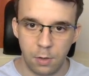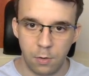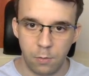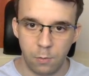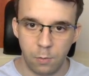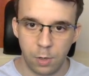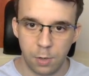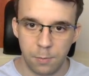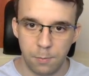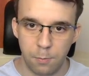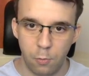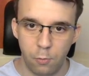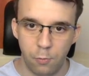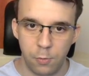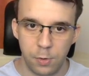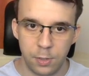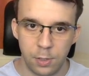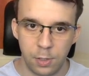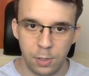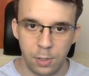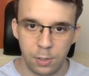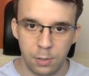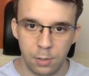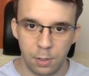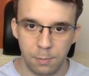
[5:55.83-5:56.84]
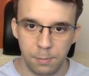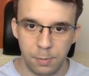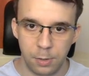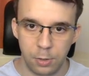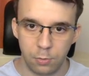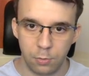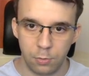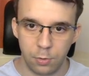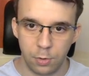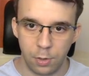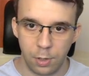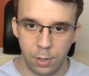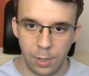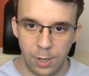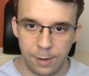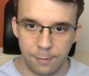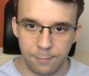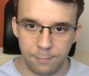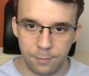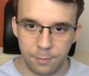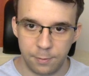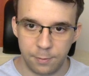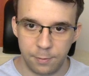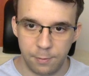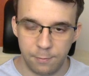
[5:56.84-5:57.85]
can move it a little bit to the
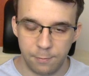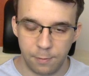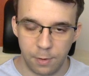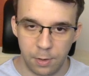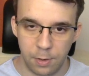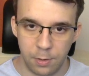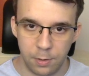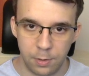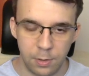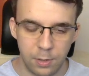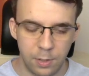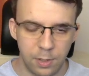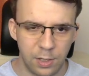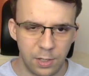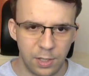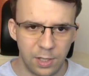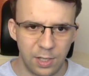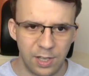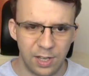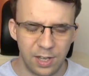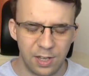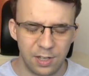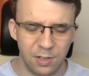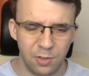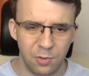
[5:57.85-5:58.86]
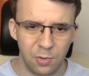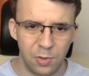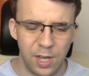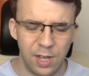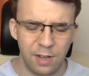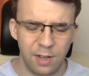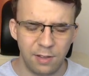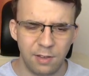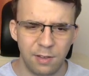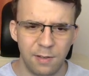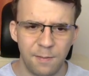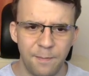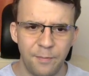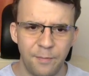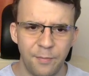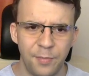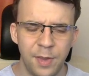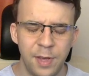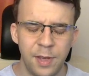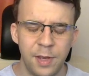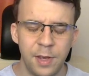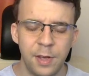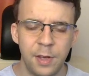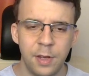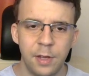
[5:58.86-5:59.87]
left if I can do that.
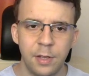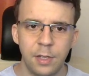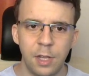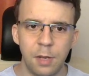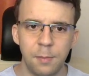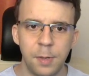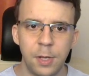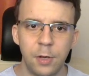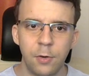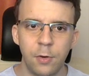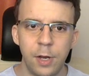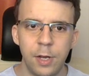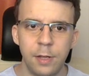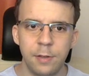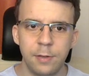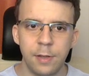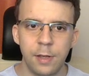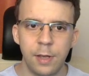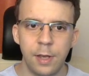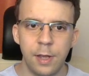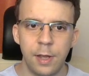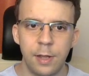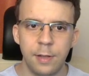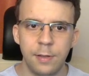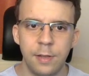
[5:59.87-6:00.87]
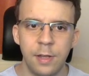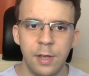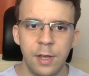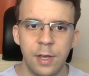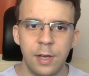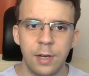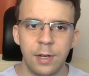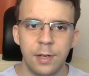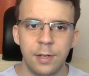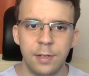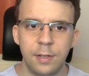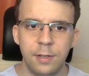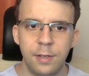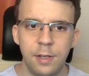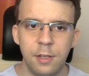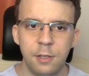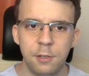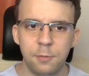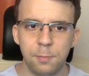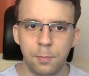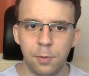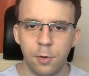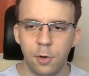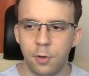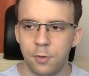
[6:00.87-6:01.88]
That'd be great. And this
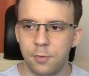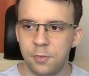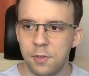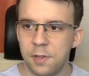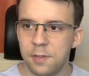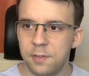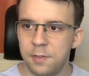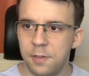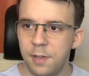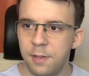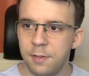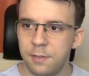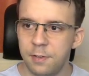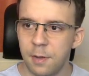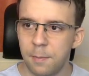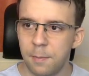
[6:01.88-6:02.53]
process is the